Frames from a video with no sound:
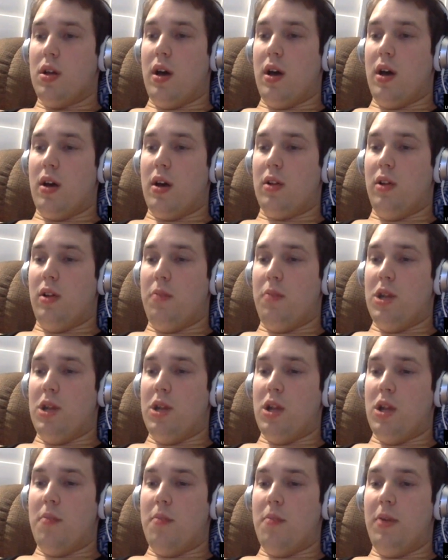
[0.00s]
got
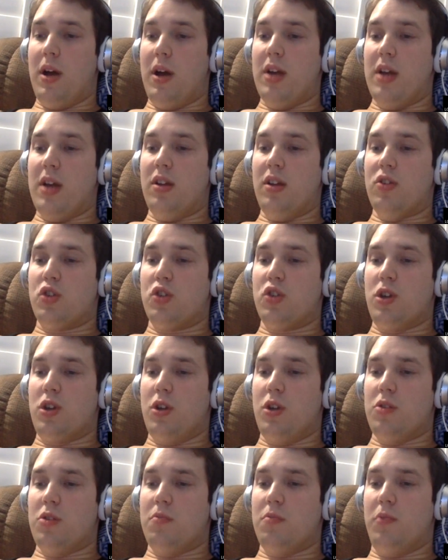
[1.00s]
chlamydia, but I
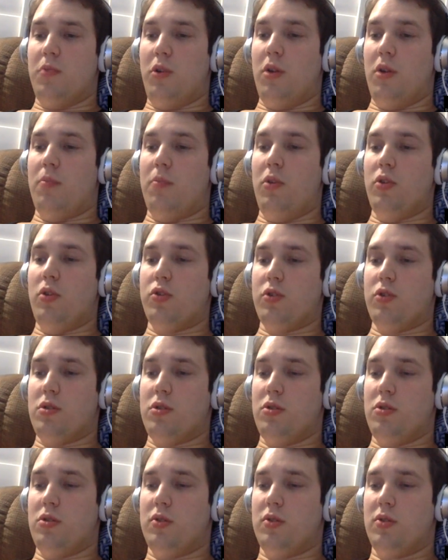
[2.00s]
didn't cheat on you. Boy,
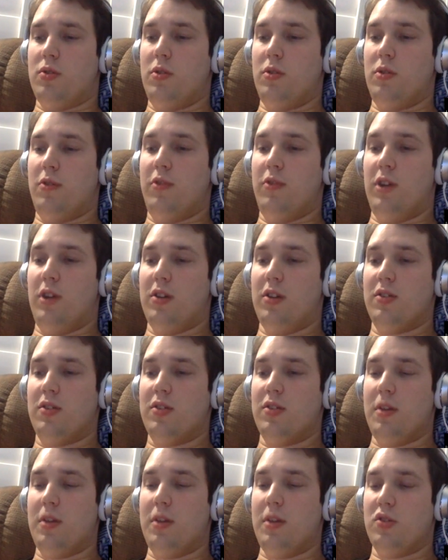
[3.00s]
bullshit. You
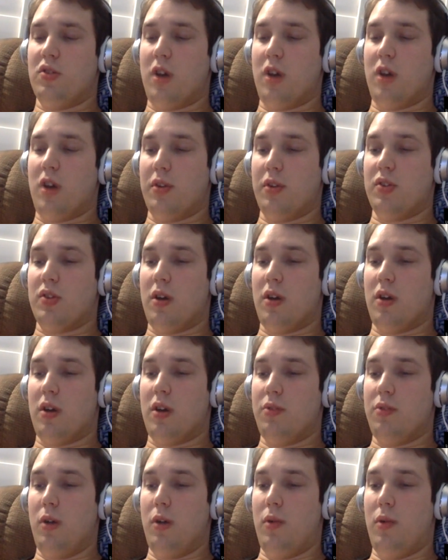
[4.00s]
fucking slept with
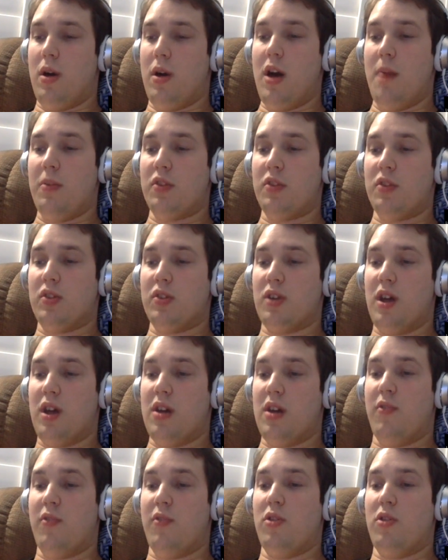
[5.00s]
so-and-so. No way. I
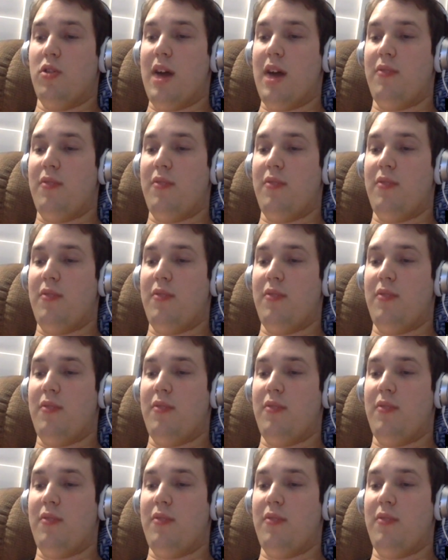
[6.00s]
must have gotten it from